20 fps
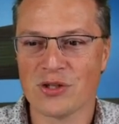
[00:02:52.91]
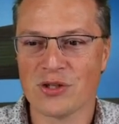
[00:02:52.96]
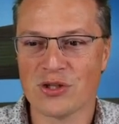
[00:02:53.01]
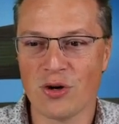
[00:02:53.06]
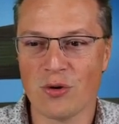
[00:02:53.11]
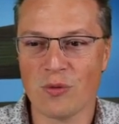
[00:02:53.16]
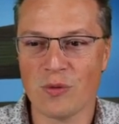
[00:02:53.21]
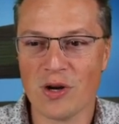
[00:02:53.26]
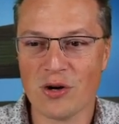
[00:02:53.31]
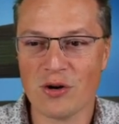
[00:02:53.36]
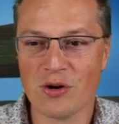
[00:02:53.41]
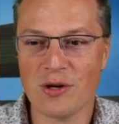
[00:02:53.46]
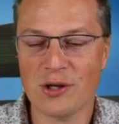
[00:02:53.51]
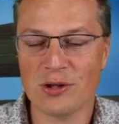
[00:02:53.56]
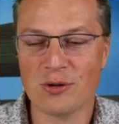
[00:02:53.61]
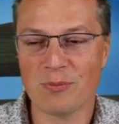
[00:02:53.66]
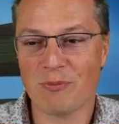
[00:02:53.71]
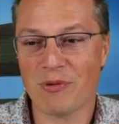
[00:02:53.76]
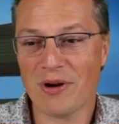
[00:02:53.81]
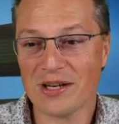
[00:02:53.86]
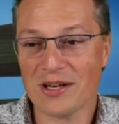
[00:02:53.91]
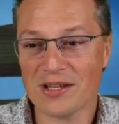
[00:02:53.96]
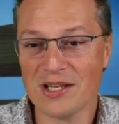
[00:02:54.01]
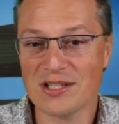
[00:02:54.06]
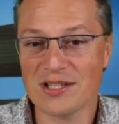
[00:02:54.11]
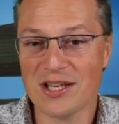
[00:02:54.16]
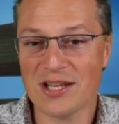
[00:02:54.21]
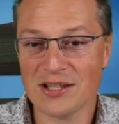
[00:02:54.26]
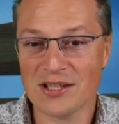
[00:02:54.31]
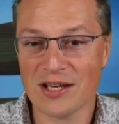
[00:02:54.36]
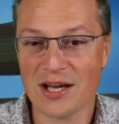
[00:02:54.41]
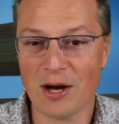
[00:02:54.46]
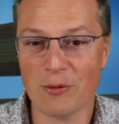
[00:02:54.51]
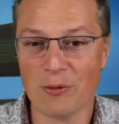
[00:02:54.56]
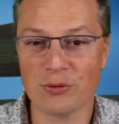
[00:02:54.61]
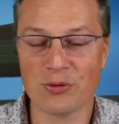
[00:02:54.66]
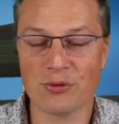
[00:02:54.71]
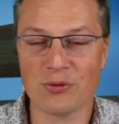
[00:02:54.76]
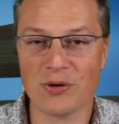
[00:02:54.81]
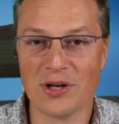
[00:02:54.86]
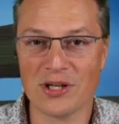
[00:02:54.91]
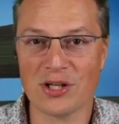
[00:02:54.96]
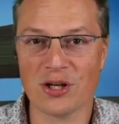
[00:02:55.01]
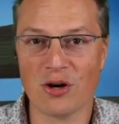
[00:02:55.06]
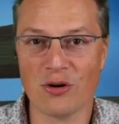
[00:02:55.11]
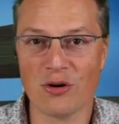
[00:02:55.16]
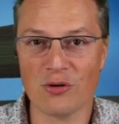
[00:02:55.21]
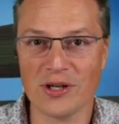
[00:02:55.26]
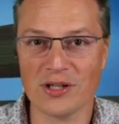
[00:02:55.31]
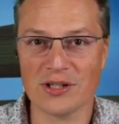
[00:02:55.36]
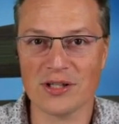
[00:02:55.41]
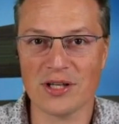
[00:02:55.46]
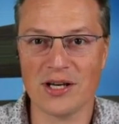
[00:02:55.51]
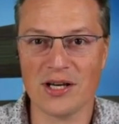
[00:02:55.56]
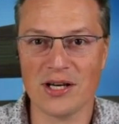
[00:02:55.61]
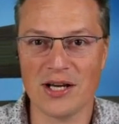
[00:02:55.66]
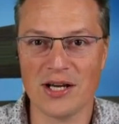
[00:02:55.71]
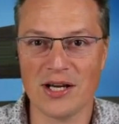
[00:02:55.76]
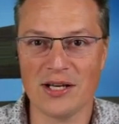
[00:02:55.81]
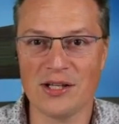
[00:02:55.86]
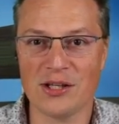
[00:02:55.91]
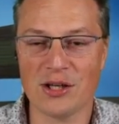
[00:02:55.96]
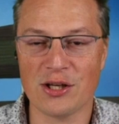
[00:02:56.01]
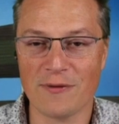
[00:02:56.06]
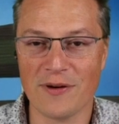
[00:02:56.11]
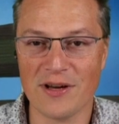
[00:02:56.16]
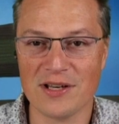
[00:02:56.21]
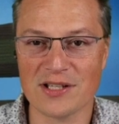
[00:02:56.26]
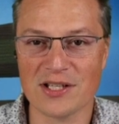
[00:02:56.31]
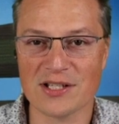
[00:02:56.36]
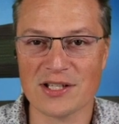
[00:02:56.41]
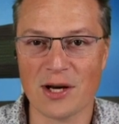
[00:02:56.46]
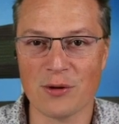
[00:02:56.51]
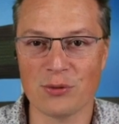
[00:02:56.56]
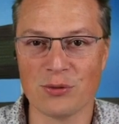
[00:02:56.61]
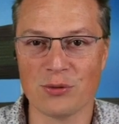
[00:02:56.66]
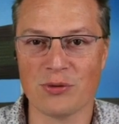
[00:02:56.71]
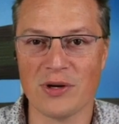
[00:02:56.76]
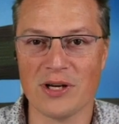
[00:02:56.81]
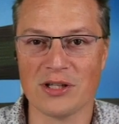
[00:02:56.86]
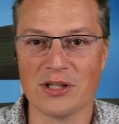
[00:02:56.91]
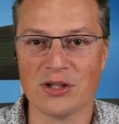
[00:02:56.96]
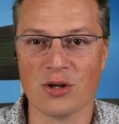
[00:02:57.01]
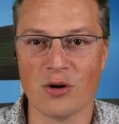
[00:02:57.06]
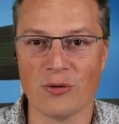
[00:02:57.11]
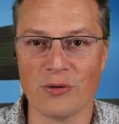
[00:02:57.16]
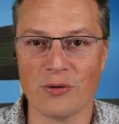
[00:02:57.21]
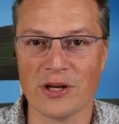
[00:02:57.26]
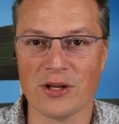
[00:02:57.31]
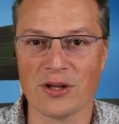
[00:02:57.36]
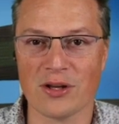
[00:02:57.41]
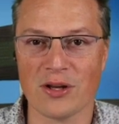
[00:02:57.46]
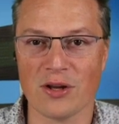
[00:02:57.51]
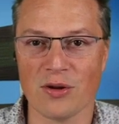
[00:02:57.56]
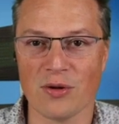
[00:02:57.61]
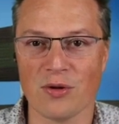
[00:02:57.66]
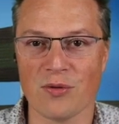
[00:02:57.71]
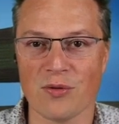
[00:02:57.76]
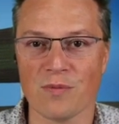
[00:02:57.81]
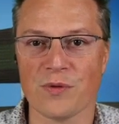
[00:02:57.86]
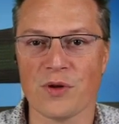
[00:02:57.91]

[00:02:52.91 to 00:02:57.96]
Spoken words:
So we are going to practice that, how to write correct interfaces, how to write correct